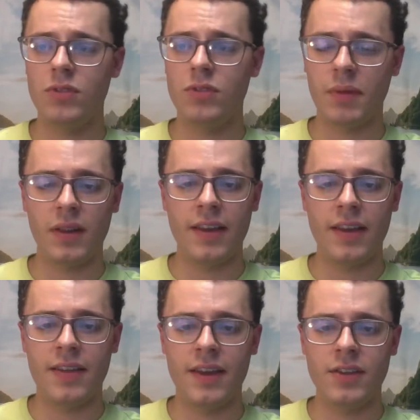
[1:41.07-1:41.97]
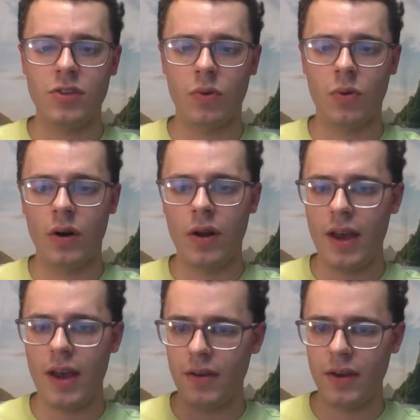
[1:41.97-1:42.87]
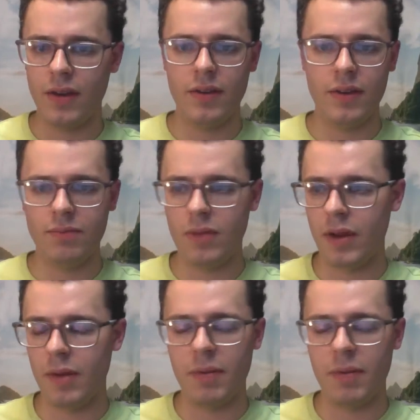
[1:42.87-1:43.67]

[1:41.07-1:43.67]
something like this or have an